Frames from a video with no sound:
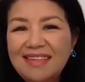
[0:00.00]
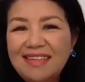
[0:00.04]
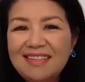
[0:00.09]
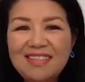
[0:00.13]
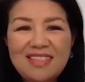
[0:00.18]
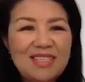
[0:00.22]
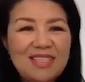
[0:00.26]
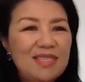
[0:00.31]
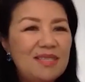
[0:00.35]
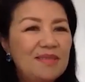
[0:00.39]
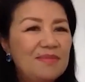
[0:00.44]

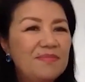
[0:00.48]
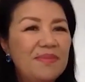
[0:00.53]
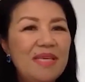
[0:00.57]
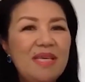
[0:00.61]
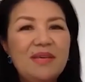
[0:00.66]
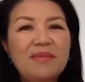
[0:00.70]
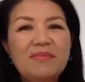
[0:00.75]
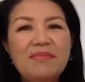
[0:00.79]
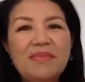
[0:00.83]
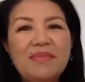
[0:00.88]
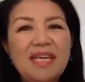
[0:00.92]
just
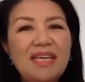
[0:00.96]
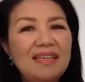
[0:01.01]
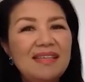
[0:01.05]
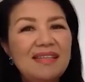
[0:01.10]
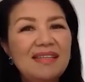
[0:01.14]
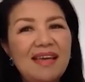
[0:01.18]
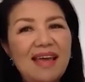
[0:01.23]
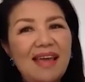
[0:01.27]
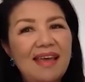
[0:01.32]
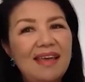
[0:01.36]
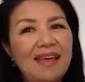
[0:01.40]
being
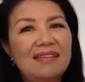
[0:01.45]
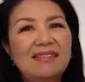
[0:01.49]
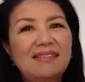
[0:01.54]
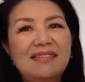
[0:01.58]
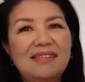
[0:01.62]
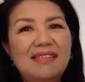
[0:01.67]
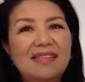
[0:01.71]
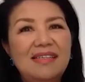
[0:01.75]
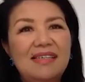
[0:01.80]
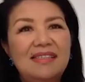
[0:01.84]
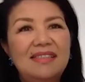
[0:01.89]
me
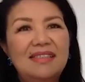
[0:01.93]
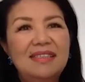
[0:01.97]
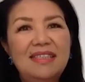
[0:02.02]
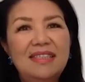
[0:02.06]
and uh,